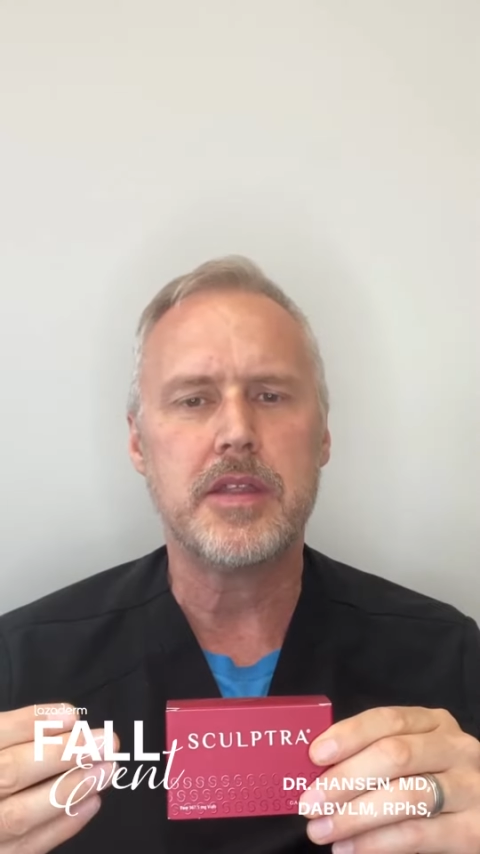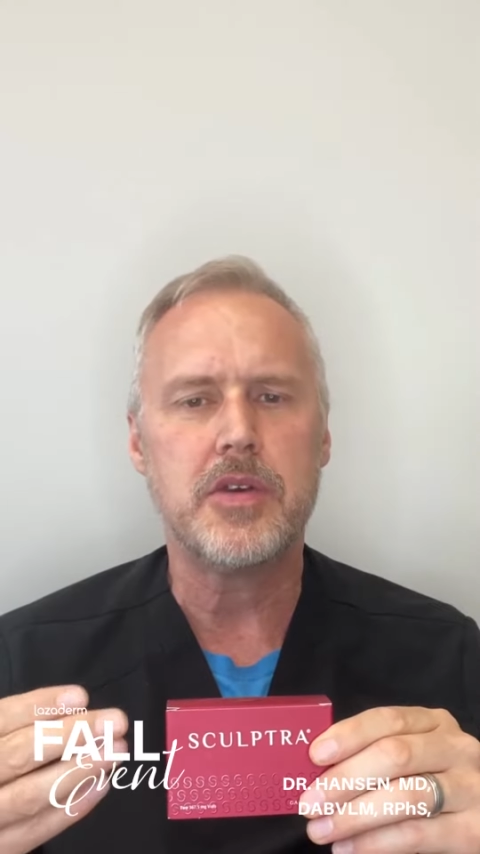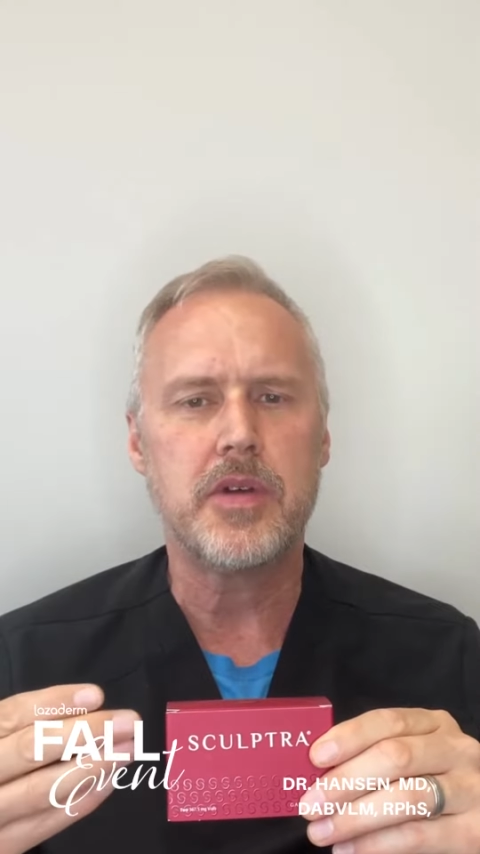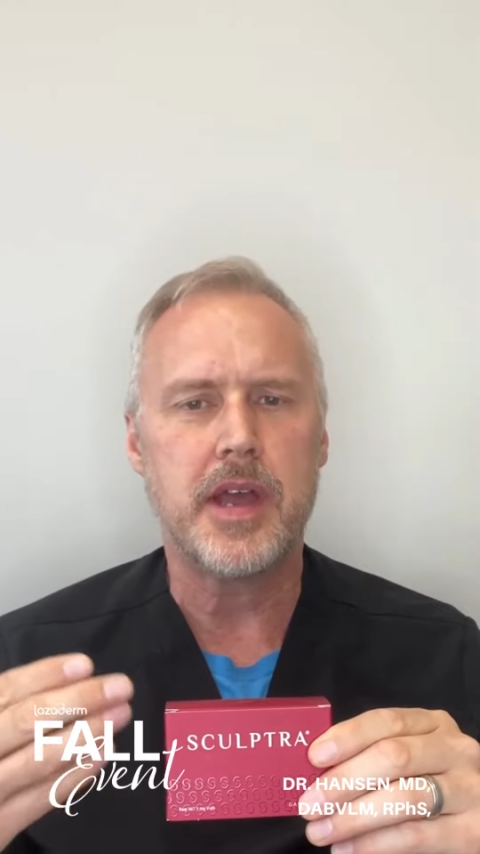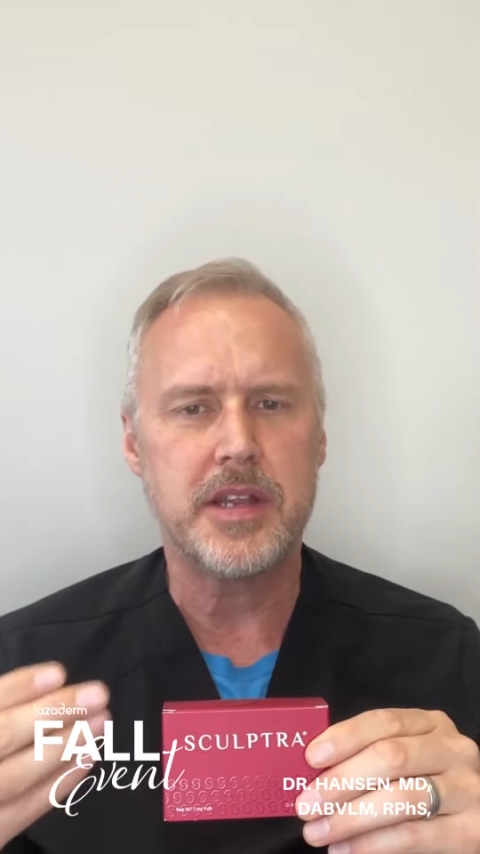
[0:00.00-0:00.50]
you
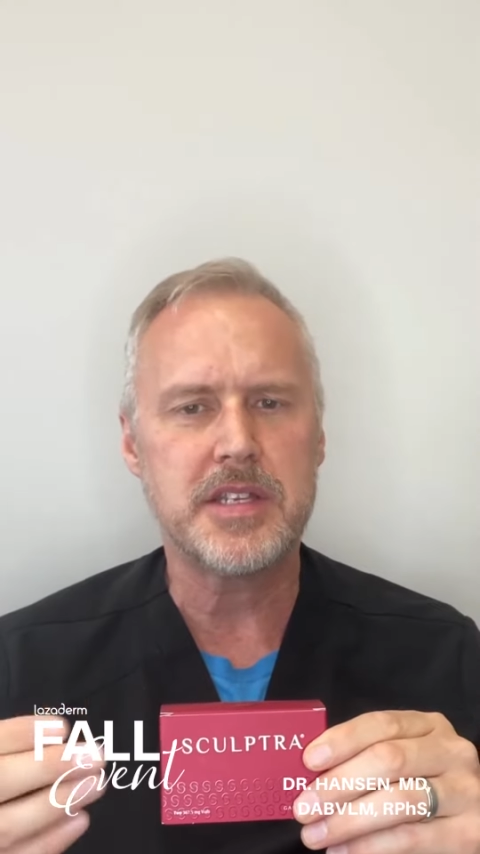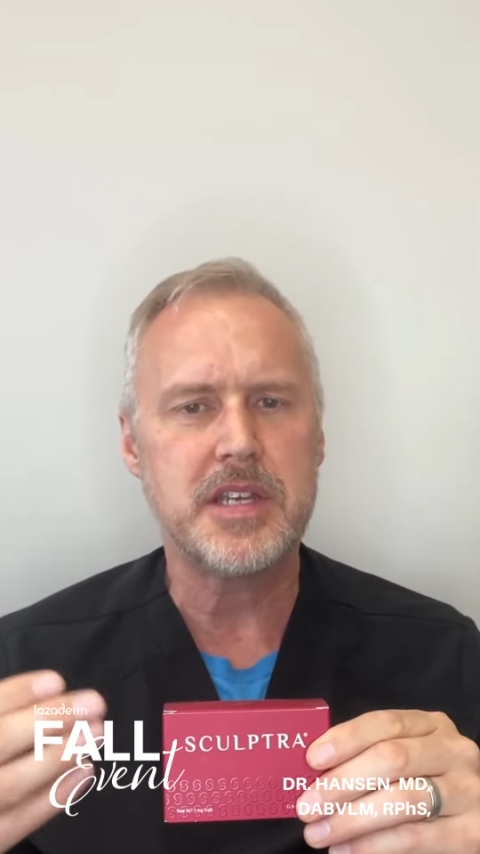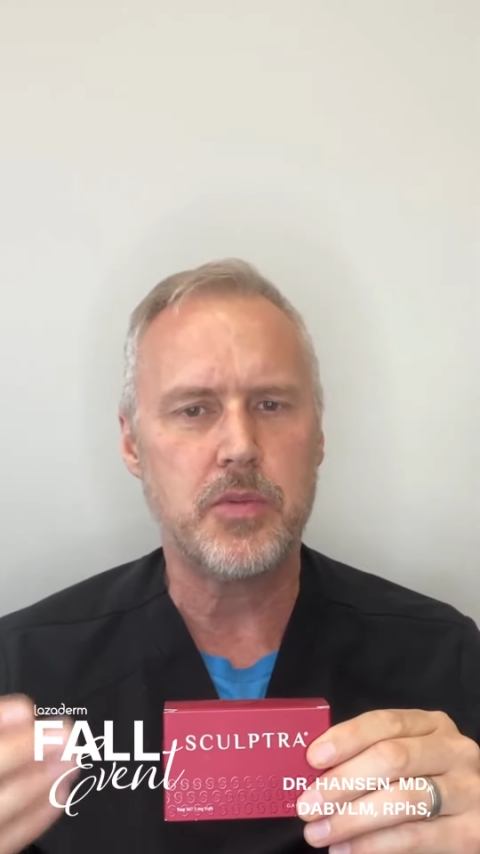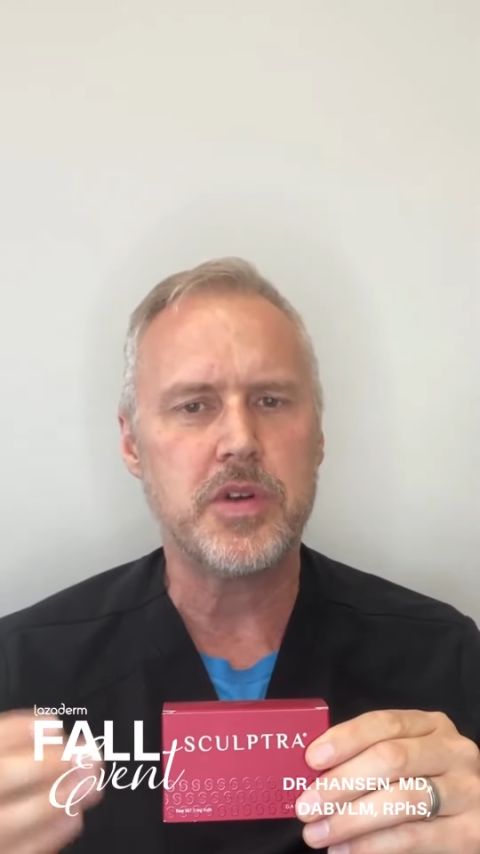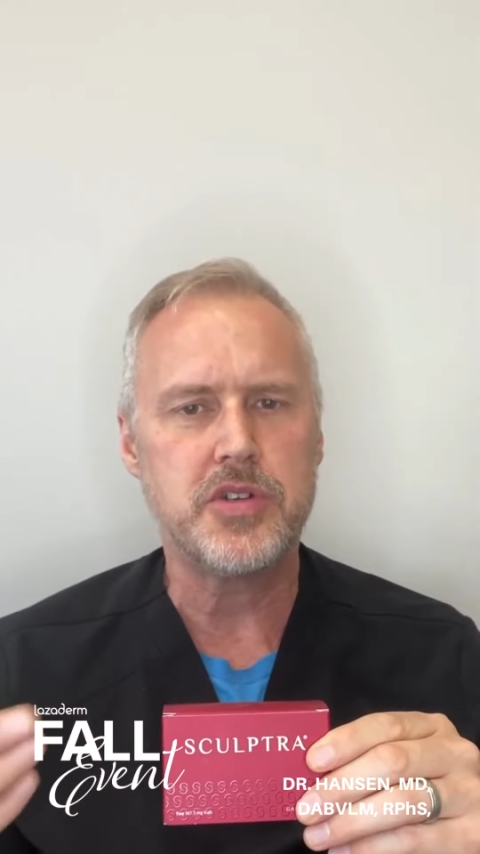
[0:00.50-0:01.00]
kind of see
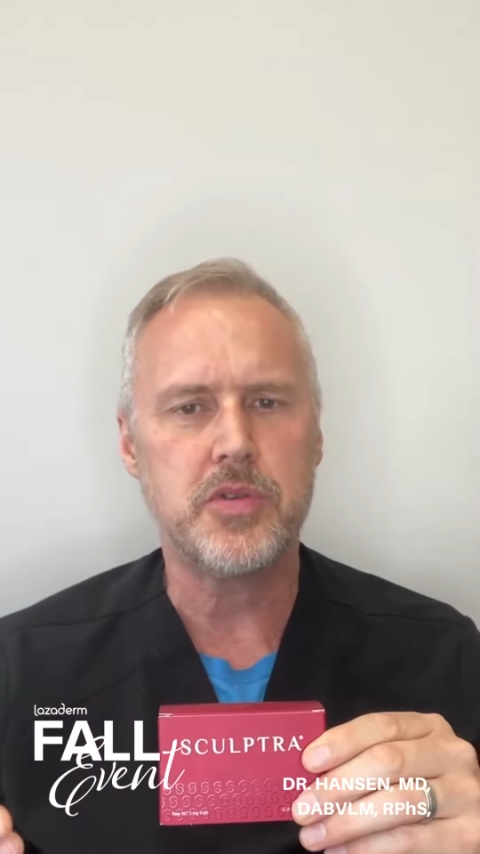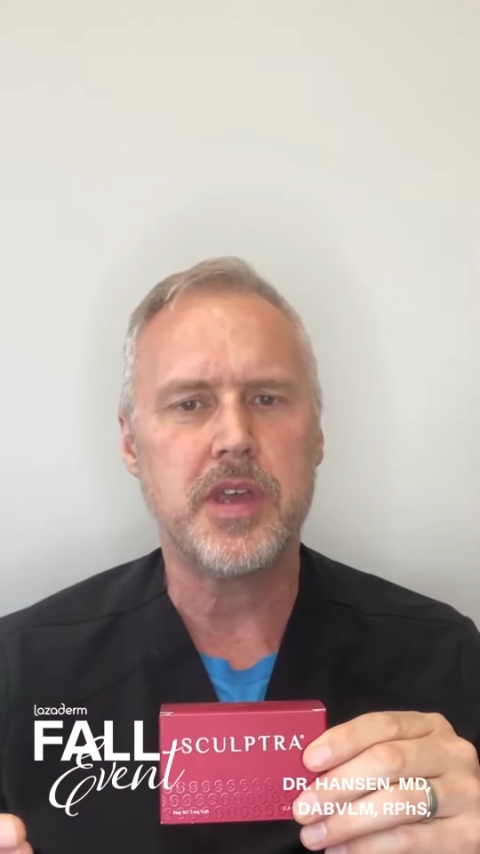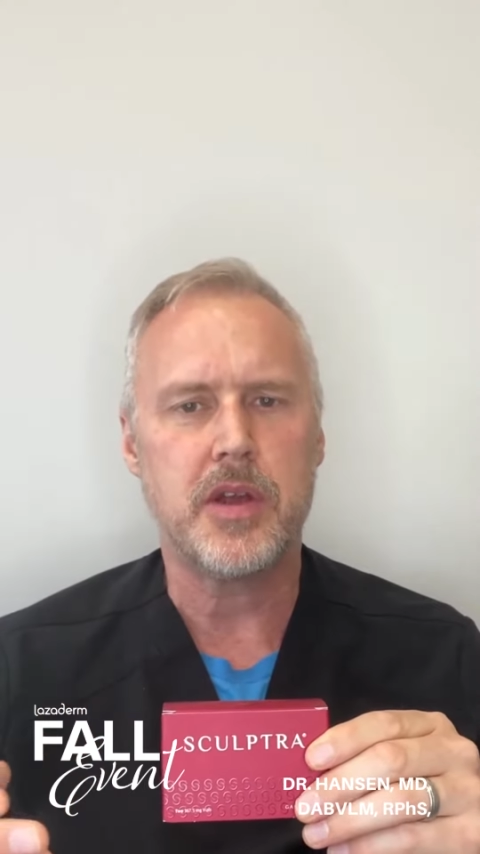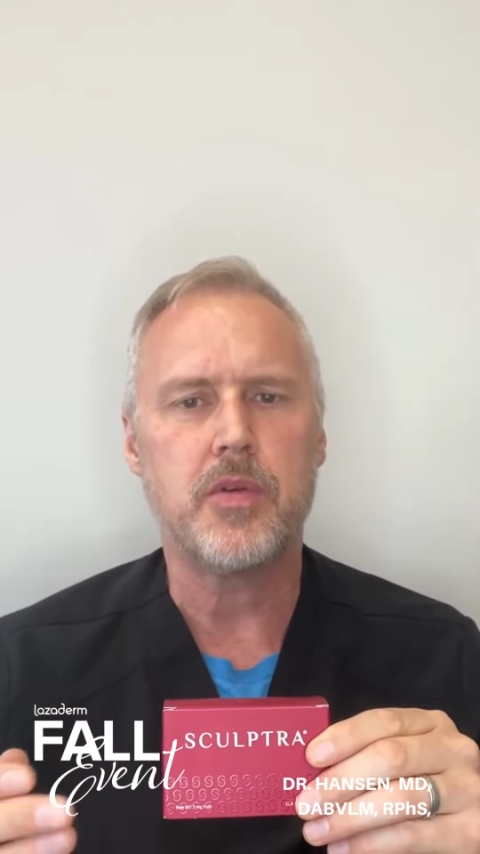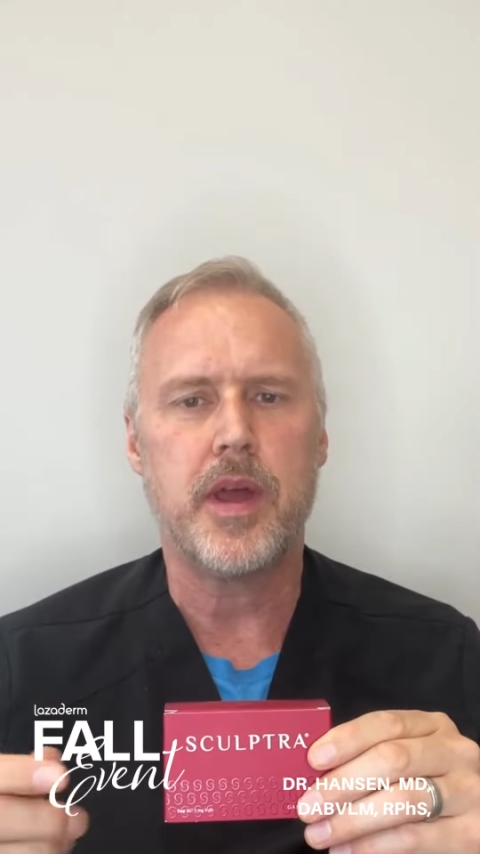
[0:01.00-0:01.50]
what you
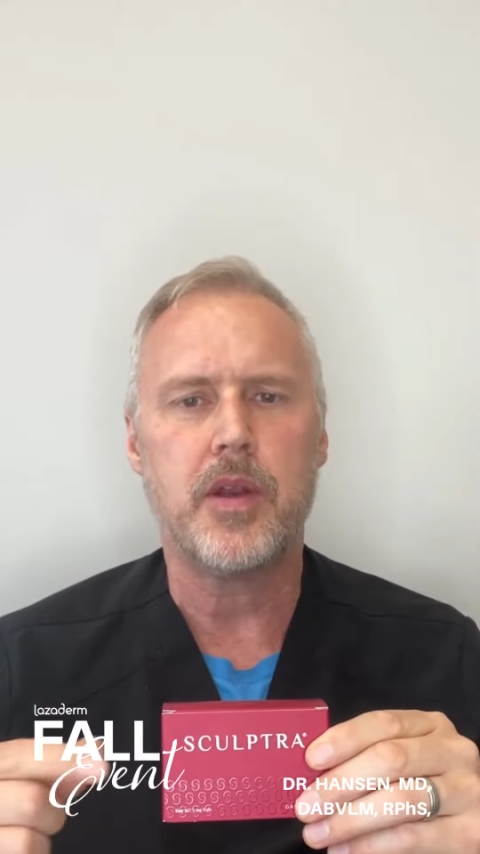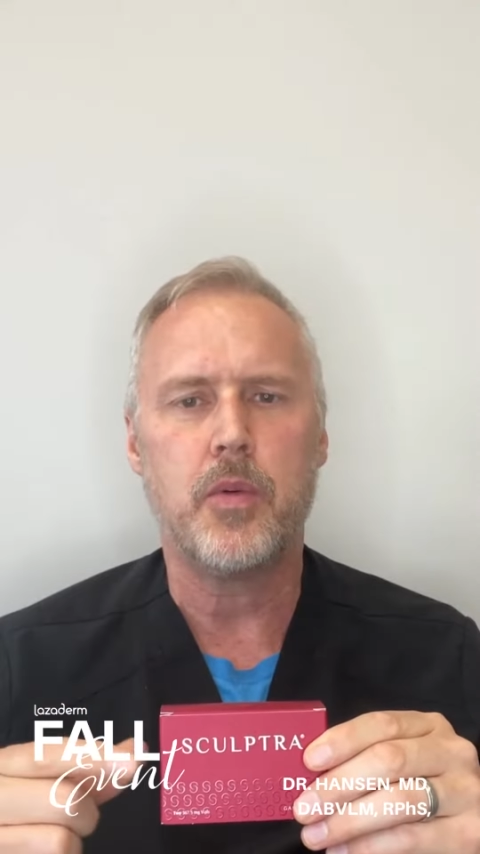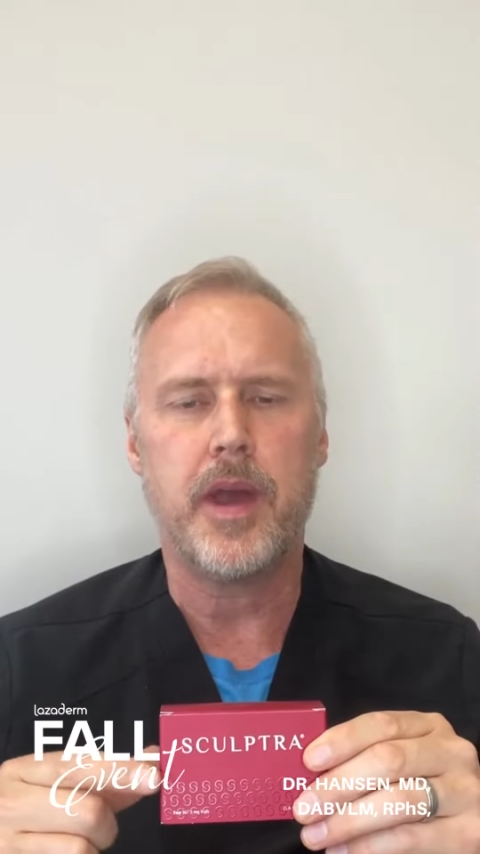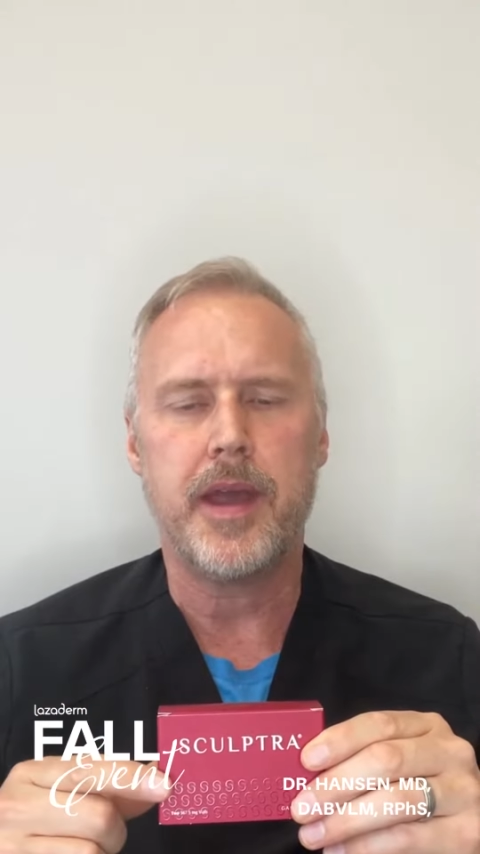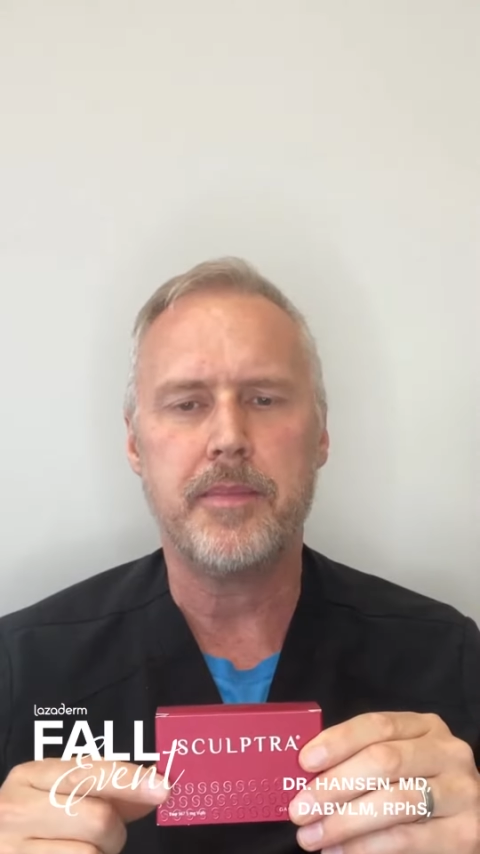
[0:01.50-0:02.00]
get right
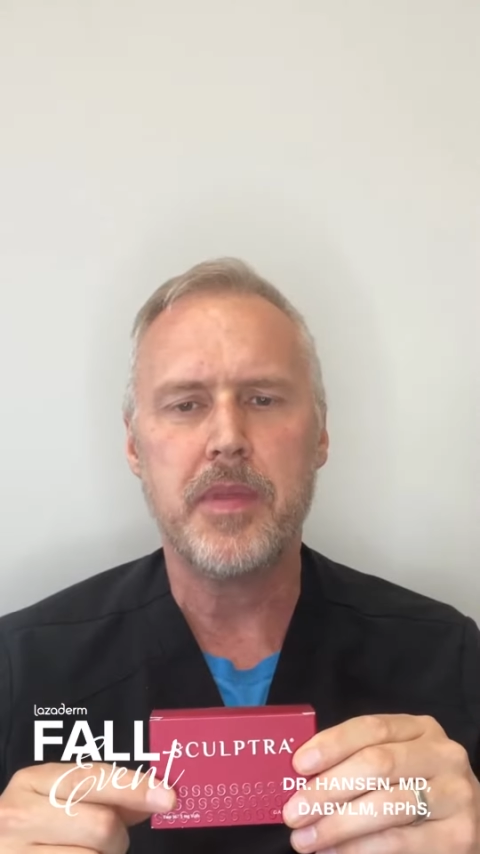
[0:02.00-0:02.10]
away.